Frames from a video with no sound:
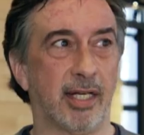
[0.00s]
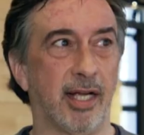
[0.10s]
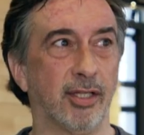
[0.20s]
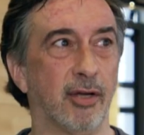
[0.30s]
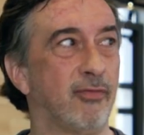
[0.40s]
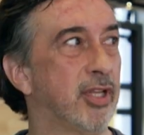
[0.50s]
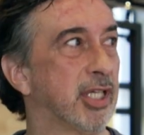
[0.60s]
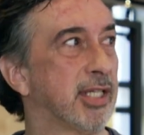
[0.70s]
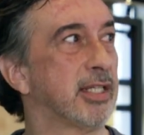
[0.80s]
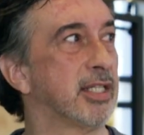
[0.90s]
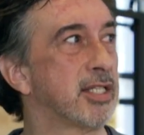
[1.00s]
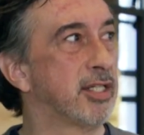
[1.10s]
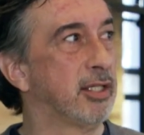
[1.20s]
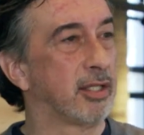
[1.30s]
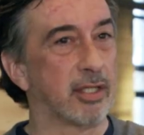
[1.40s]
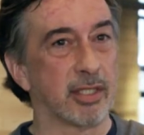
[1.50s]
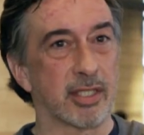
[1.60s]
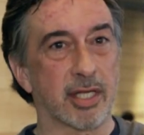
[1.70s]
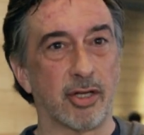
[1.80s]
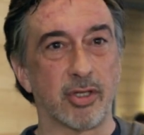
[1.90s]
I loved the
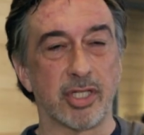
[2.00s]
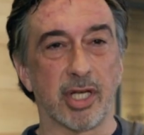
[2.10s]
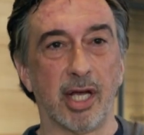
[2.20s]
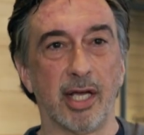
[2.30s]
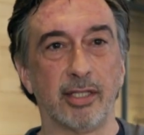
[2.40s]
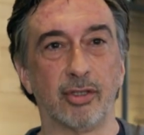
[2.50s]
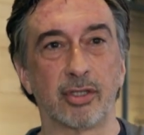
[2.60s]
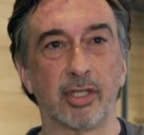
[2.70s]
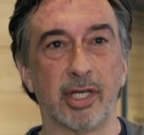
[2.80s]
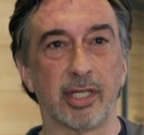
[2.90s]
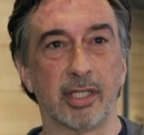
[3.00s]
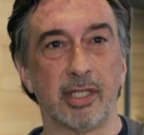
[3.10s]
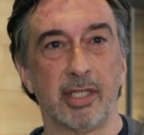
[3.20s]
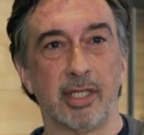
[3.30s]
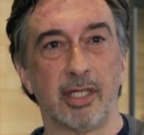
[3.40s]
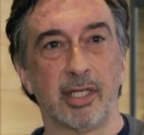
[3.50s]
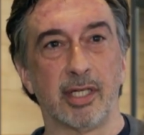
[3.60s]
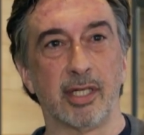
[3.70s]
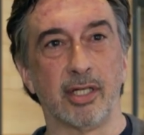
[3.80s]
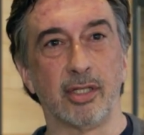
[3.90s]
countryside. Looked like
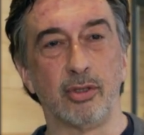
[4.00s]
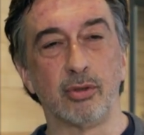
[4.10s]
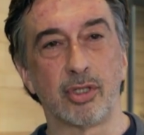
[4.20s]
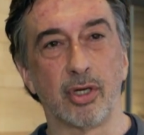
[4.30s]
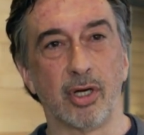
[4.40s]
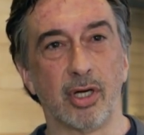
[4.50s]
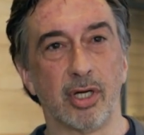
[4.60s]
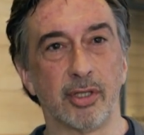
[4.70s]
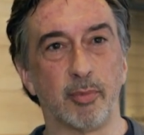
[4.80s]
Utah. The